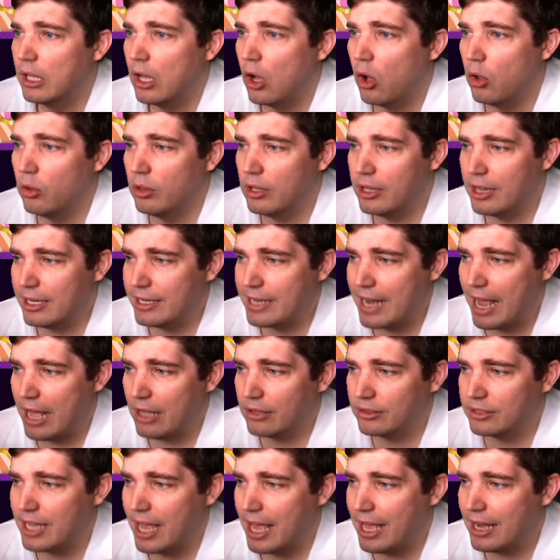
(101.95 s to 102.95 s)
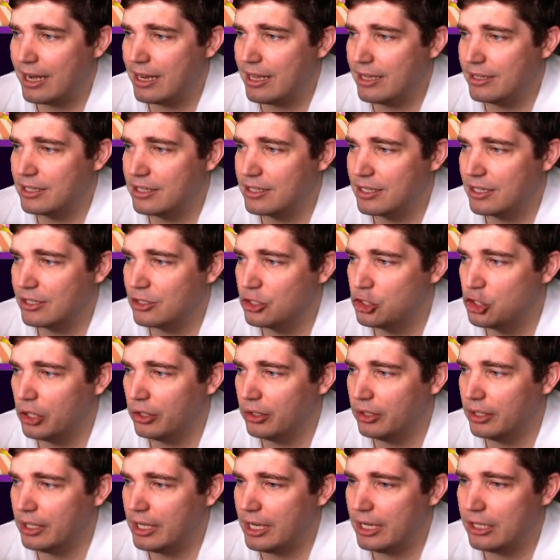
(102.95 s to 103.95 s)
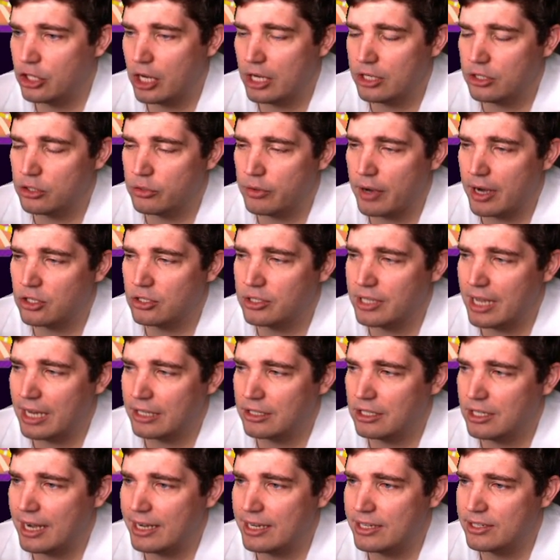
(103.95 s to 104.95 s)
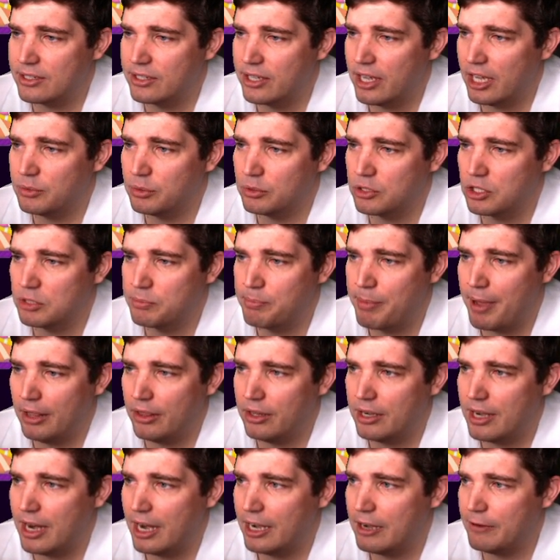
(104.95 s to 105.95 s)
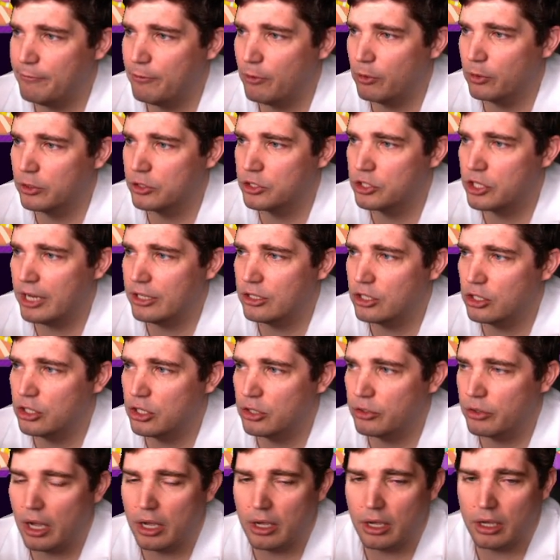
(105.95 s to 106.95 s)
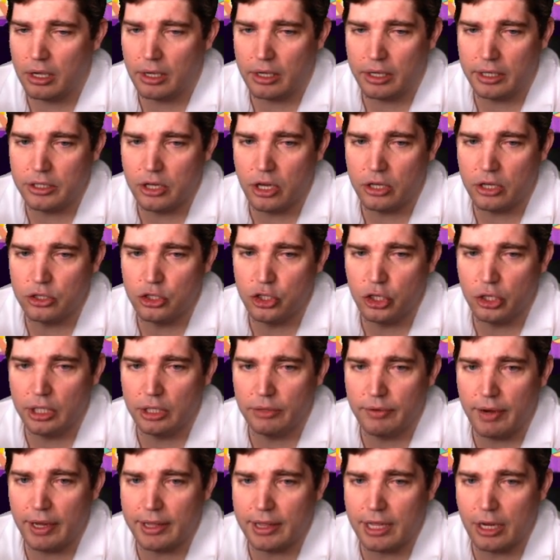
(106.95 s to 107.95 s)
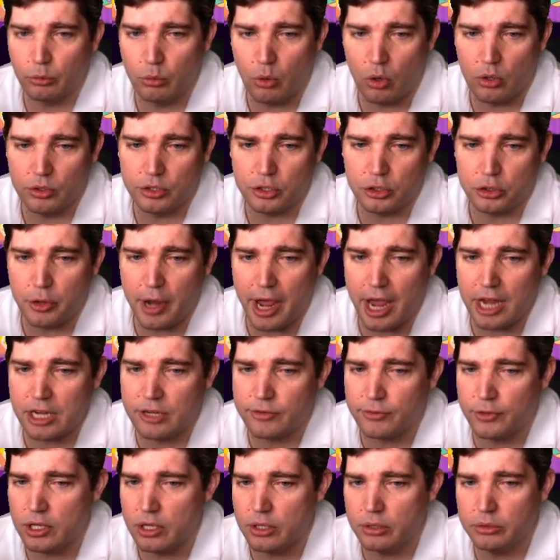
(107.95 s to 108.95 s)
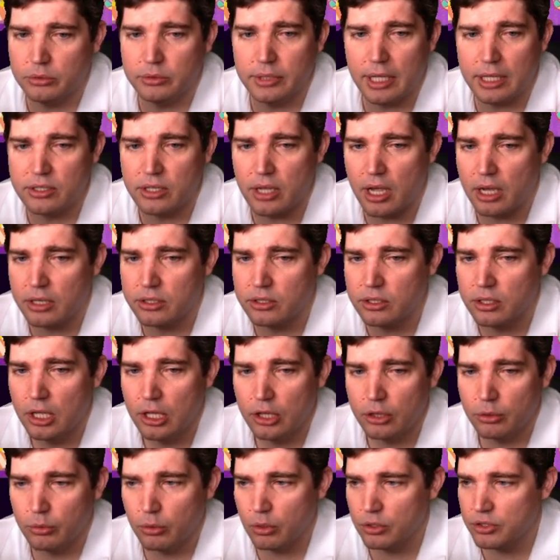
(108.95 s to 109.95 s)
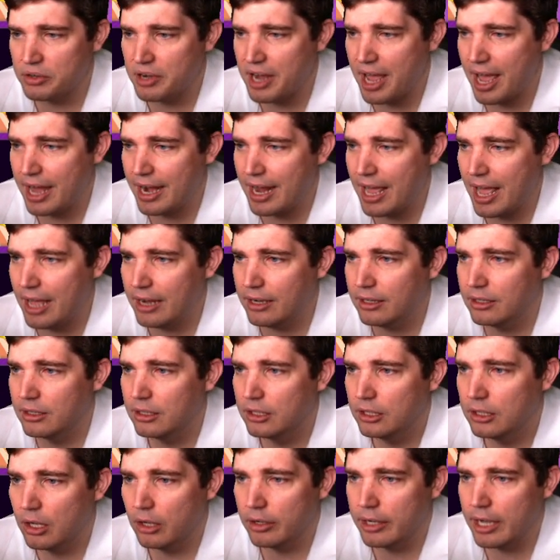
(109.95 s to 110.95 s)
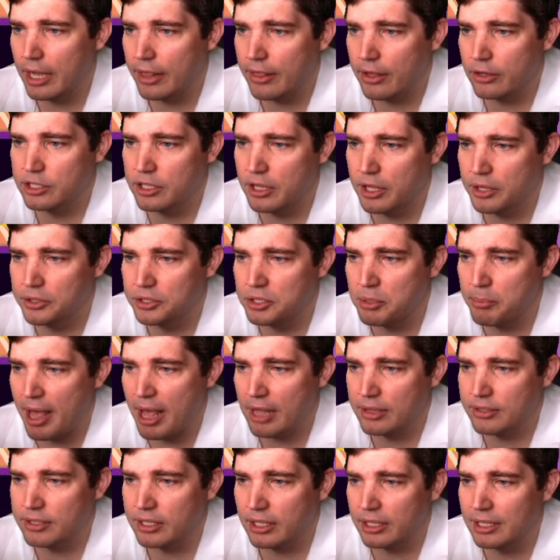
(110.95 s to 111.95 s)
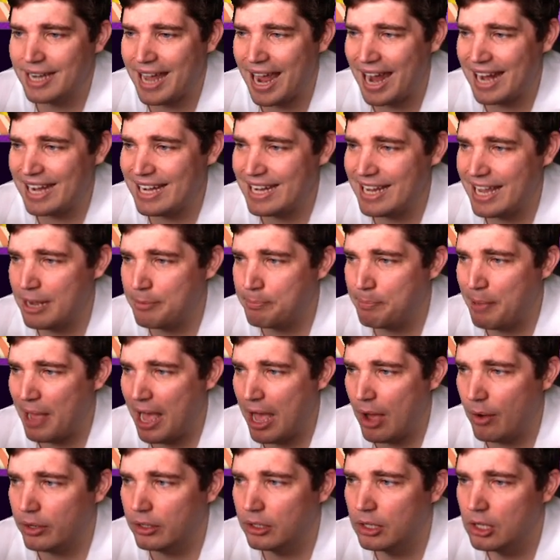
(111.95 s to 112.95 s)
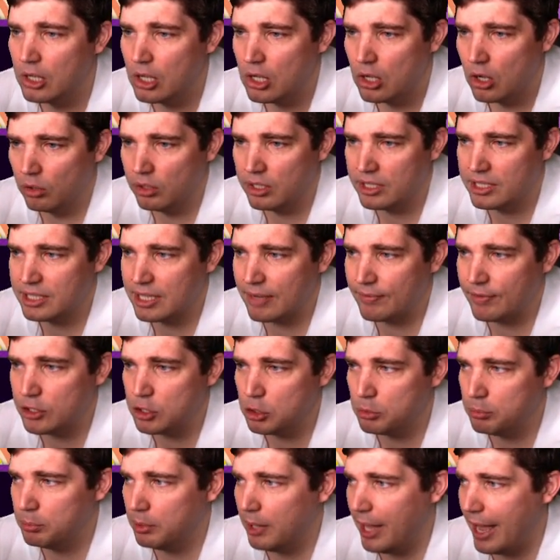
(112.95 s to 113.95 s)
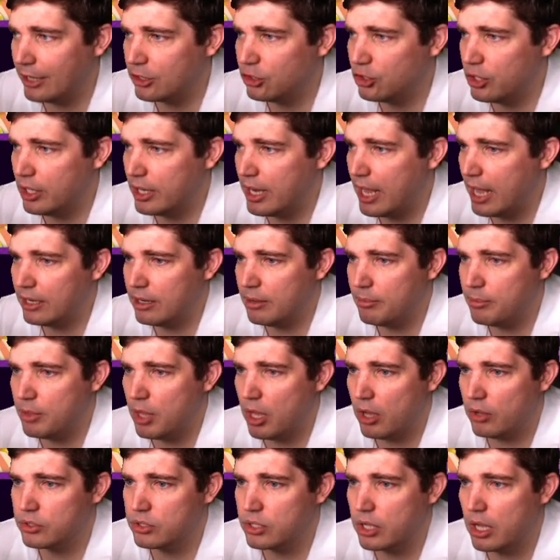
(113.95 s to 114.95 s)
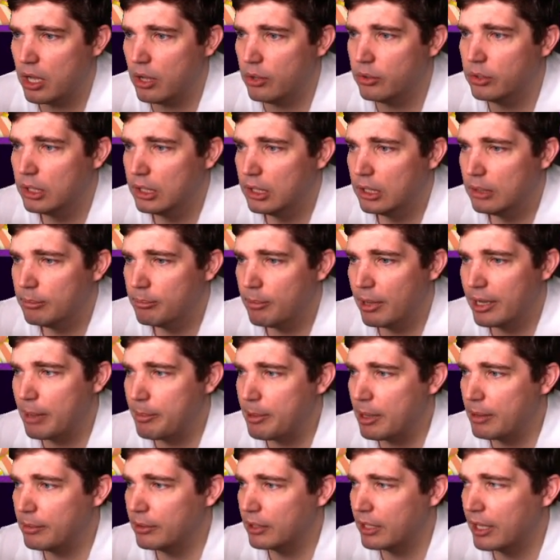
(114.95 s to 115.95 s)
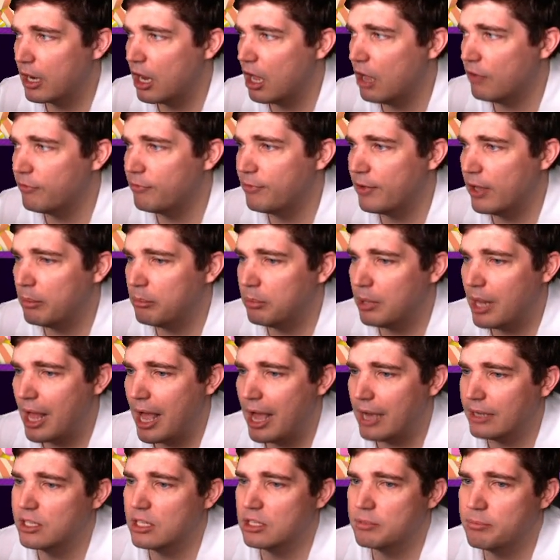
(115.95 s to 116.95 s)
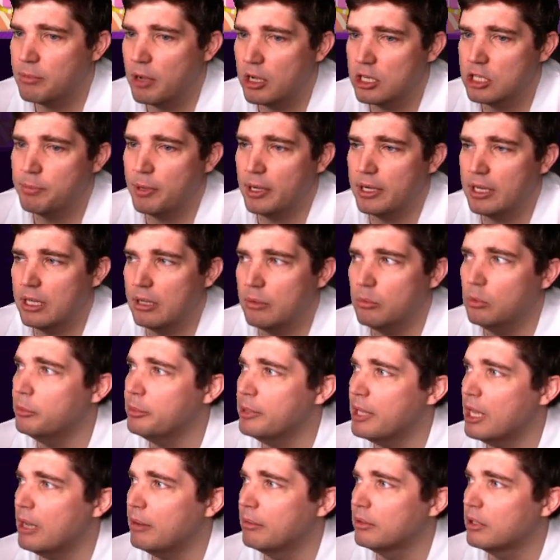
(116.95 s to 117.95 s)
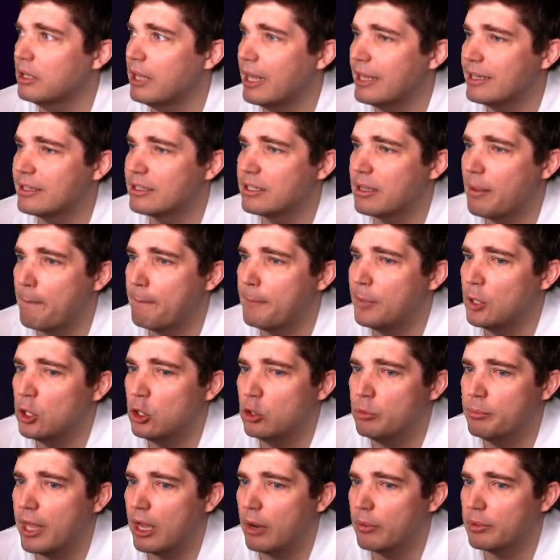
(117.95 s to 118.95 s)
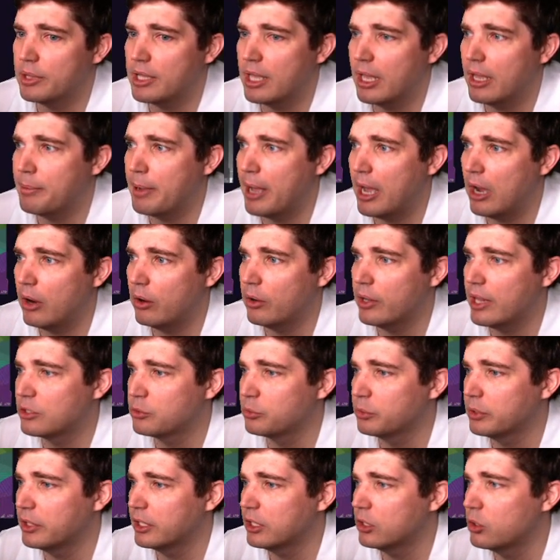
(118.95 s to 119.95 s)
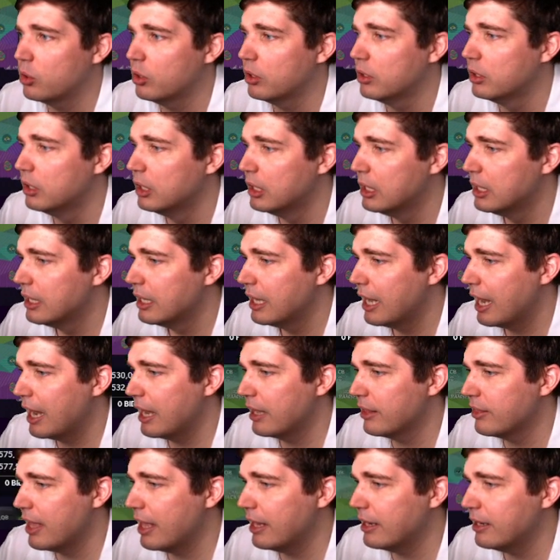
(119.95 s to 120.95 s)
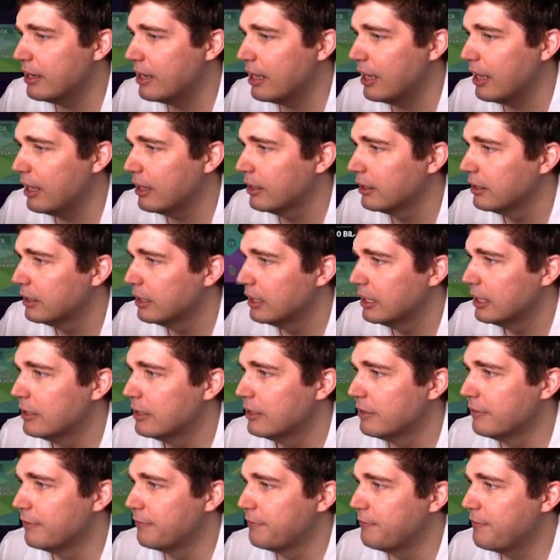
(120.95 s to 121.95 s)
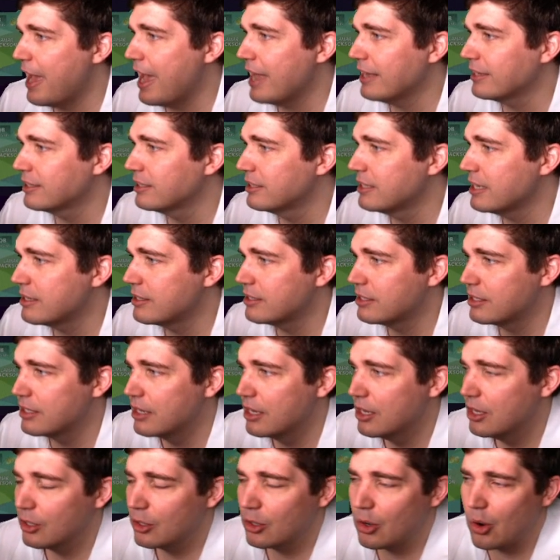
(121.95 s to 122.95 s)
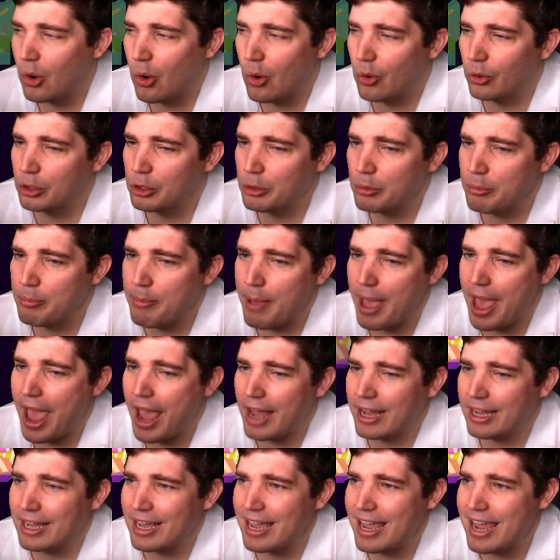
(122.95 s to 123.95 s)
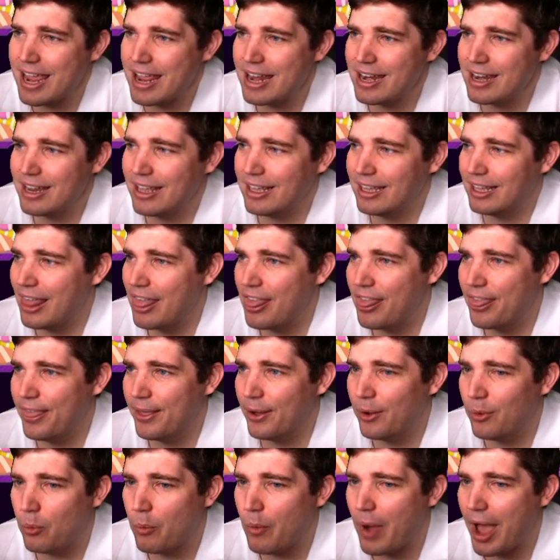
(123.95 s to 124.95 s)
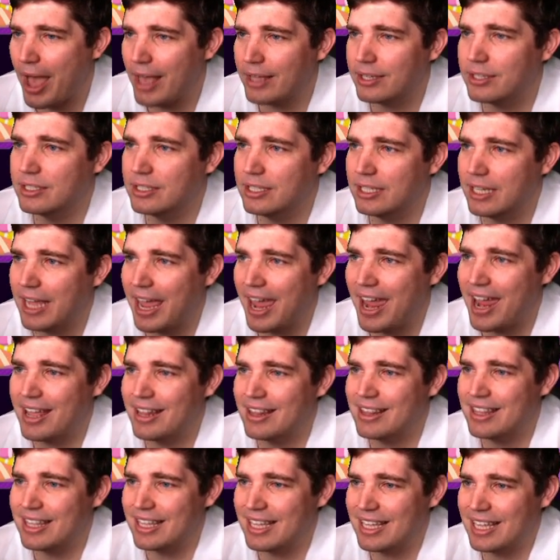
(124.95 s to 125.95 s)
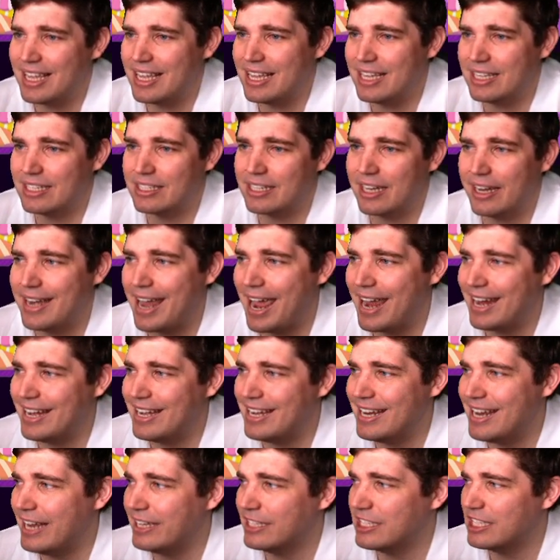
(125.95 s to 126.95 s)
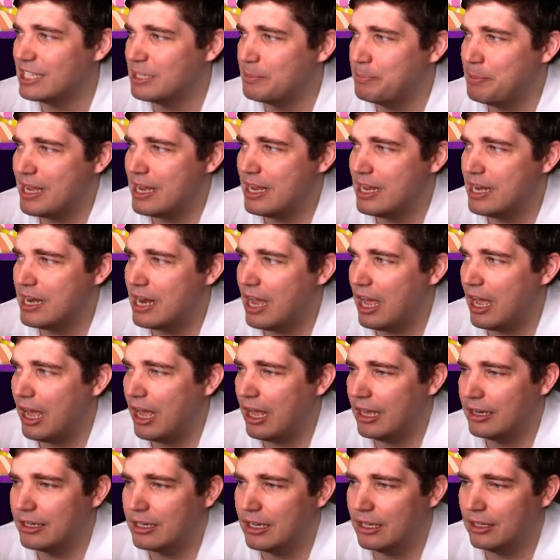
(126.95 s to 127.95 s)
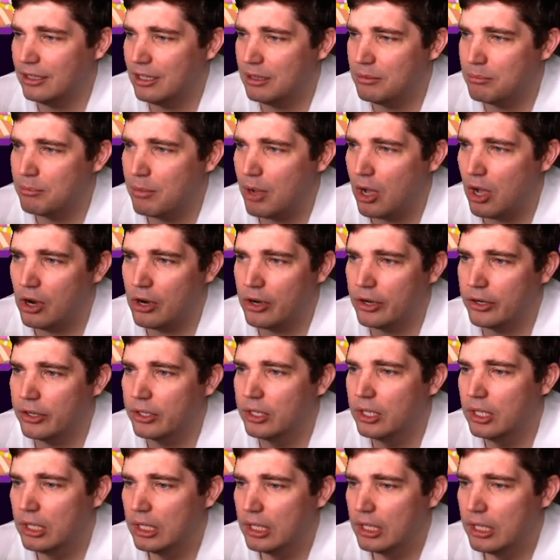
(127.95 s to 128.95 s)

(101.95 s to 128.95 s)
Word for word: Only thing downside is his agility. Change of direction is actually ninety-six, which is better than ninety-four. Change of uh, agility right there. Rolls are trash for you. That sucks. The rolls are not hot. Okay, there's there's the balancing. ninety hit power, only seventy-two block shit on him though, so might not be able to get off uh, blocks as much, but he will be able to lay some boom there with the hit power. That's really cool. And then uh, the fastest quarterback in the West and the East, ninety-eight speed on Lamar.